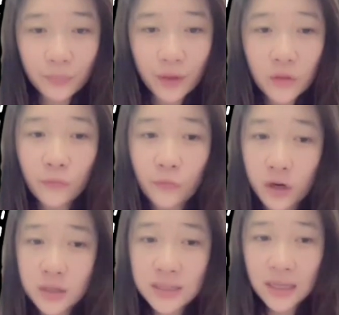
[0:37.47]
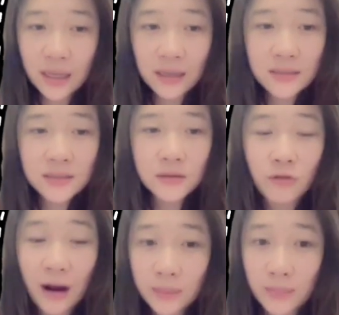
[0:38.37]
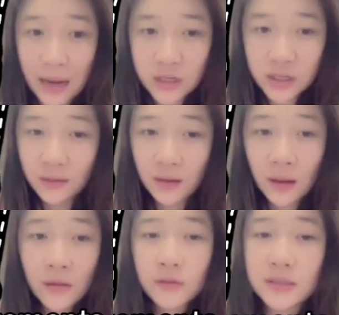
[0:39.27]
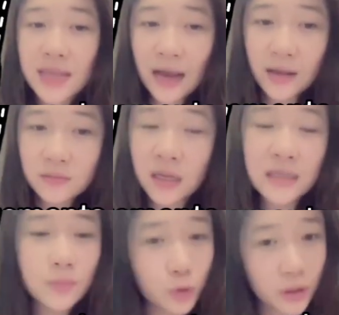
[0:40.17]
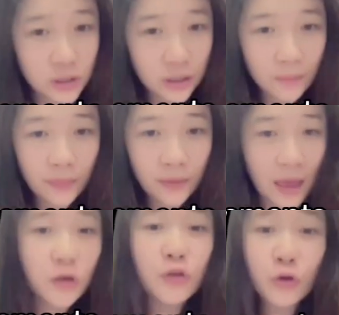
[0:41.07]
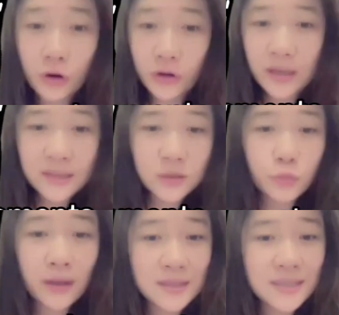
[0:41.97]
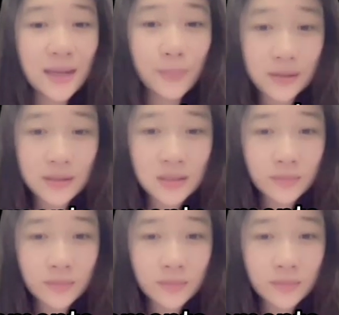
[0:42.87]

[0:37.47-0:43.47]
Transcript: The first is direct matching, the second is bridging, and the third is reinstatements.